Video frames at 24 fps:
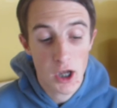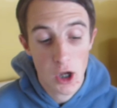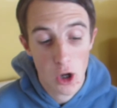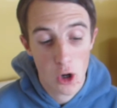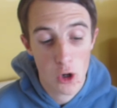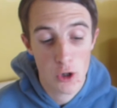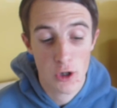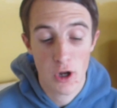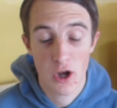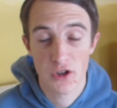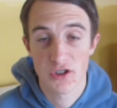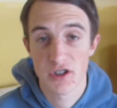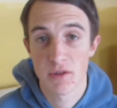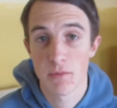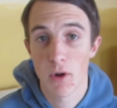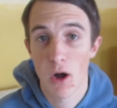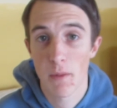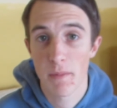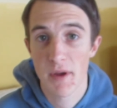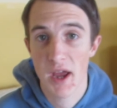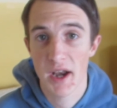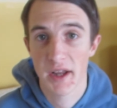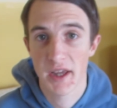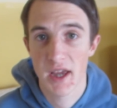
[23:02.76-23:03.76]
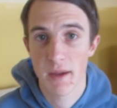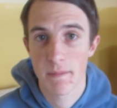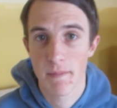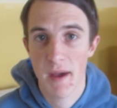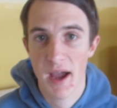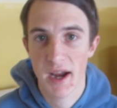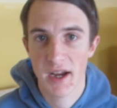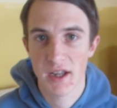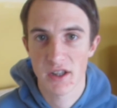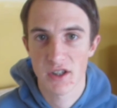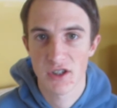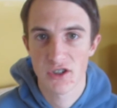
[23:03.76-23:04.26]
who knows, he might be able to get
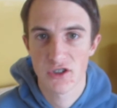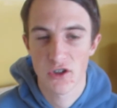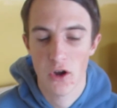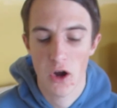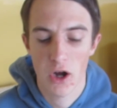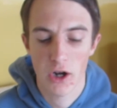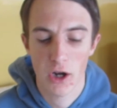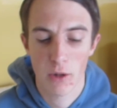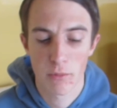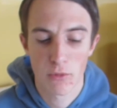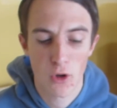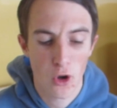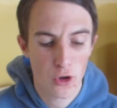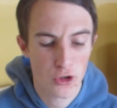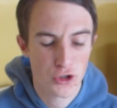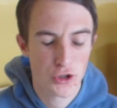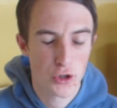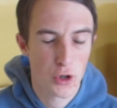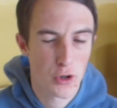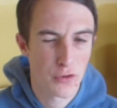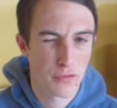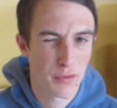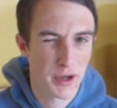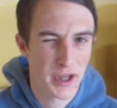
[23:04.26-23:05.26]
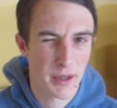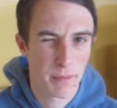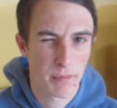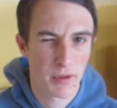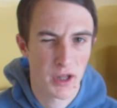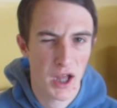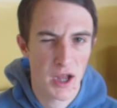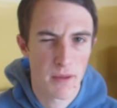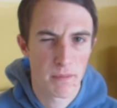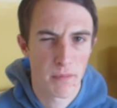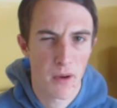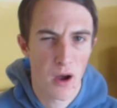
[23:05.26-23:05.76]
back in the side. I'm not sure if we can
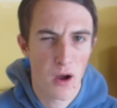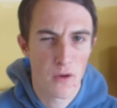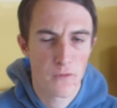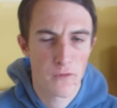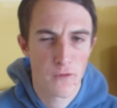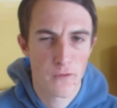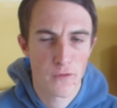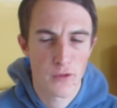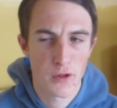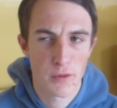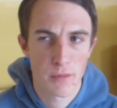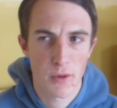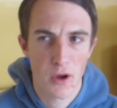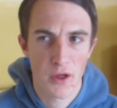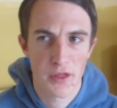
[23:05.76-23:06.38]
play both of them.